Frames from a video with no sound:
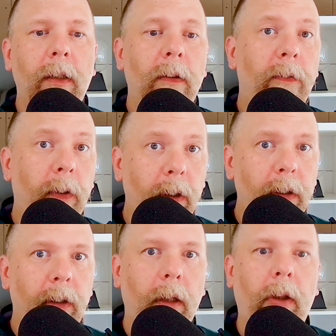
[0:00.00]

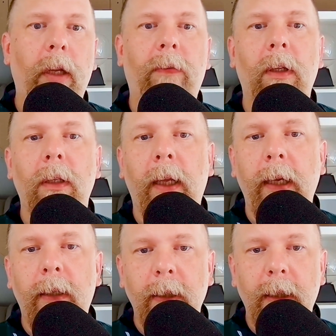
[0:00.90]
First, the default
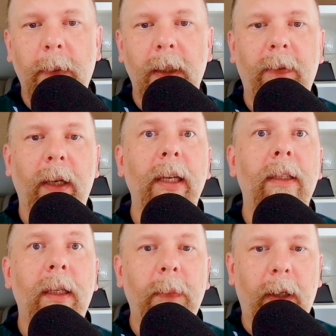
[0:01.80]
client doesn't specify any
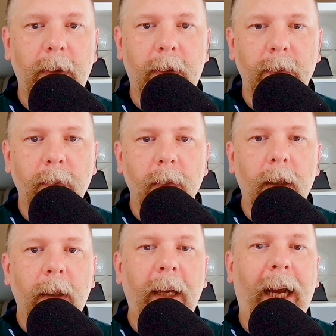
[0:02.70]
timeouts.
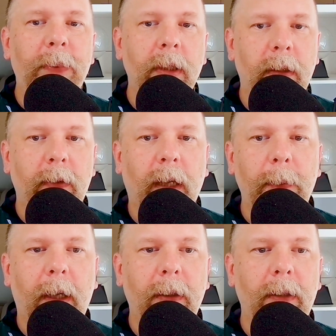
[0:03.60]
The absence of
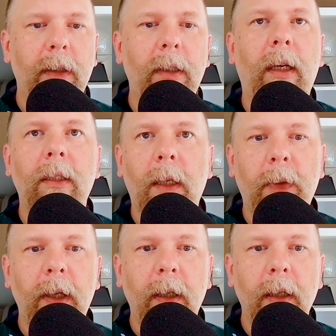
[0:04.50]
timeouts is not
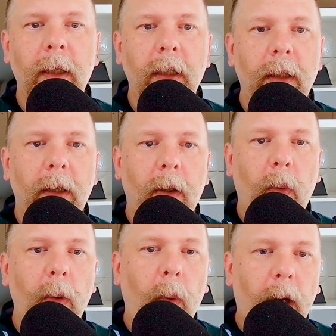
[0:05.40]
something
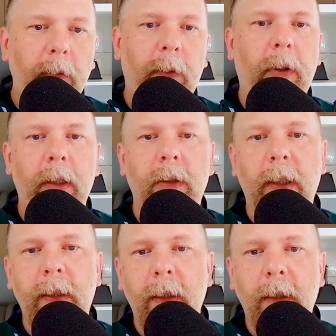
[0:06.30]
we want for
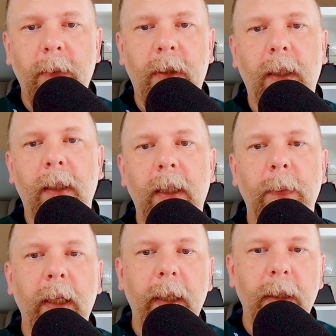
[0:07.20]
production-grade systems that can lead to
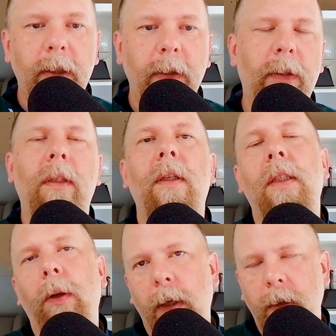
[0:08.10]
many issues, and
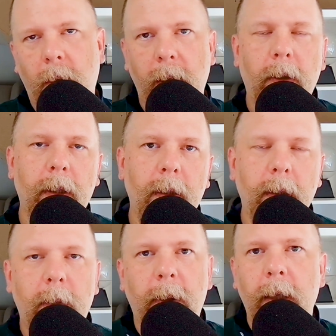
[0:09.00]
so on and so on. It goes on to
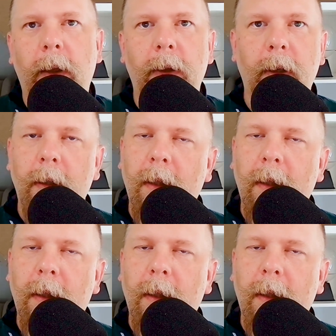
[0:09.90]
explain other